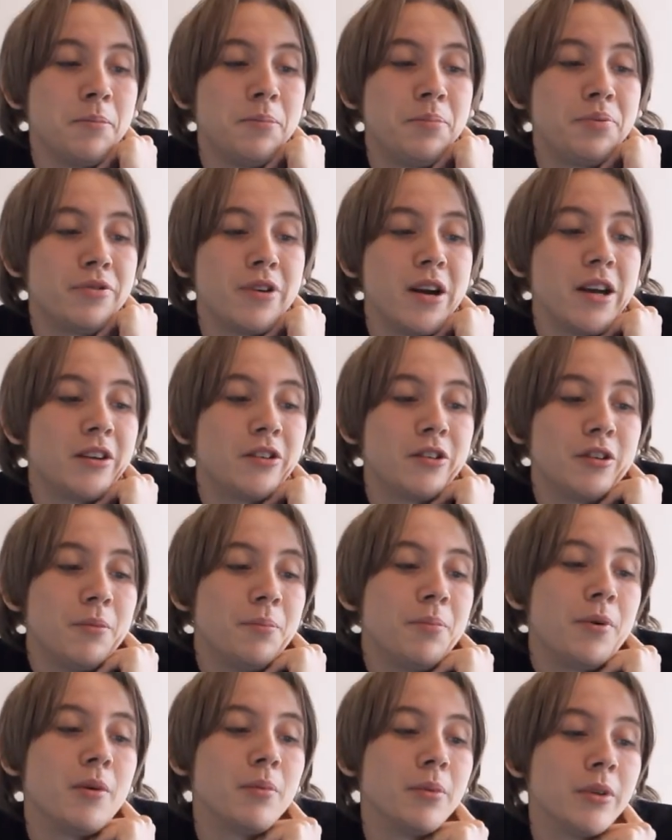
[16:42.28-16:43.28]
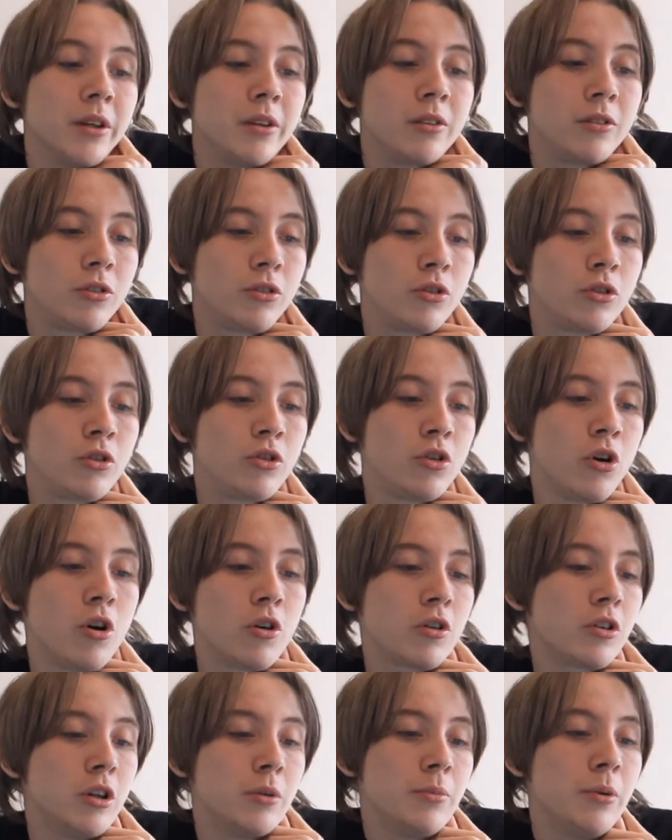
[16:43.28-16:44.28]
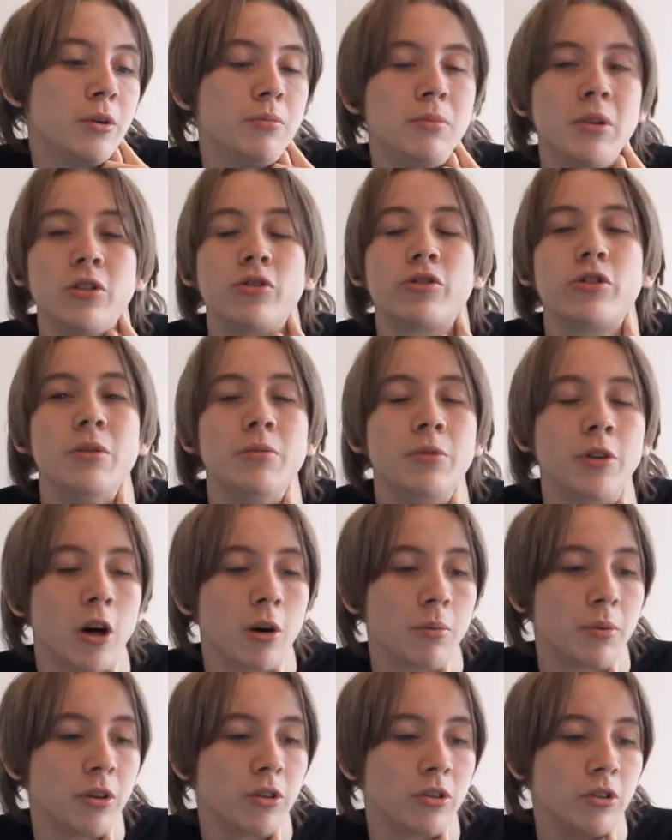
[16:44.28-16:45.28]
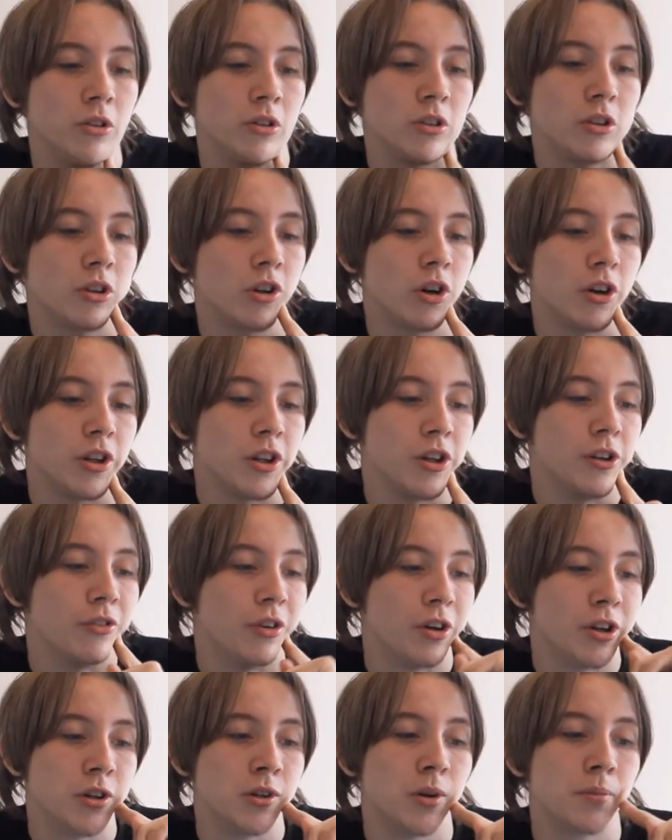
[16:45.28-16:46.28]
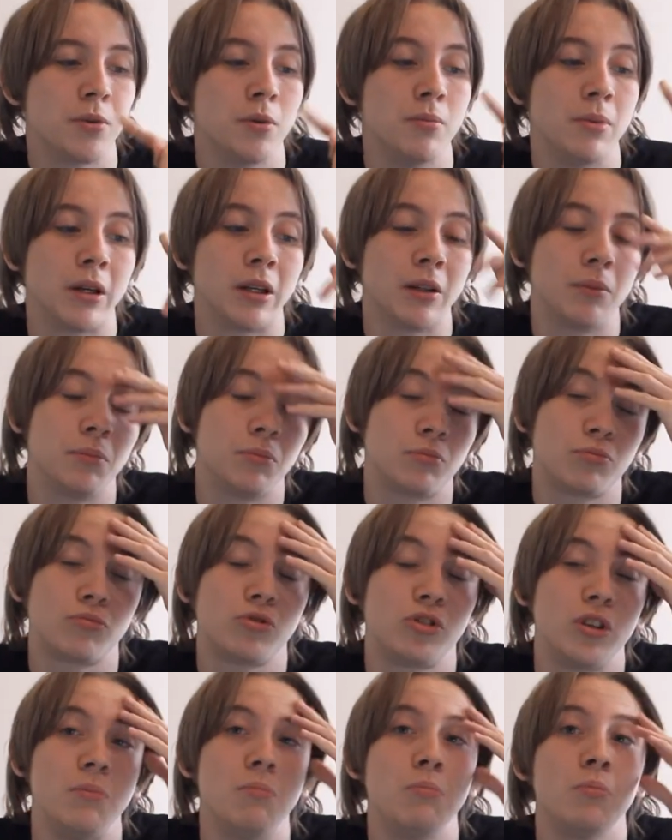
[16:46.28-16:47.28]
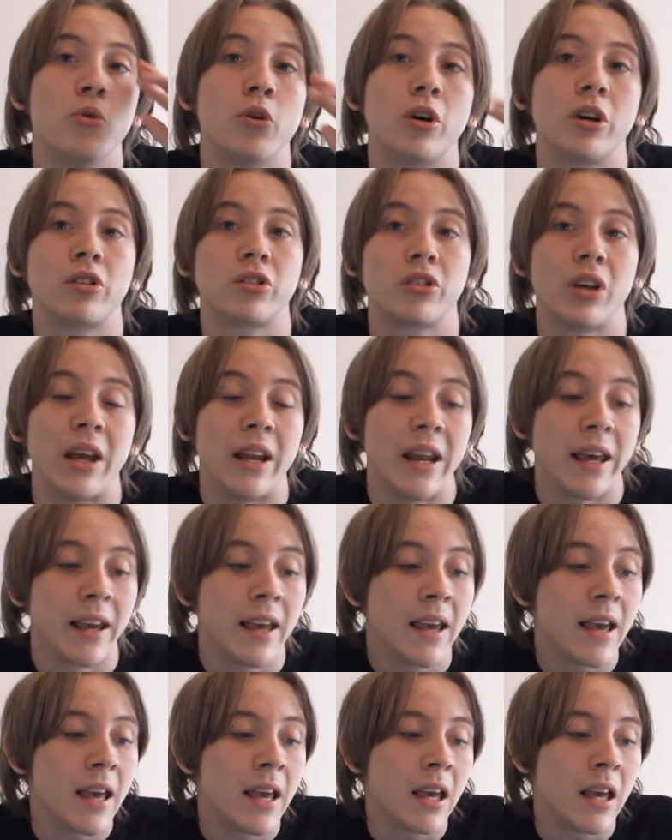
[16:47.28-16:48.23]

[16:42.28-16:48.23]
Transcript: pranks in public, talking about mainstream topics and cutting your video up to make it seem more exciting,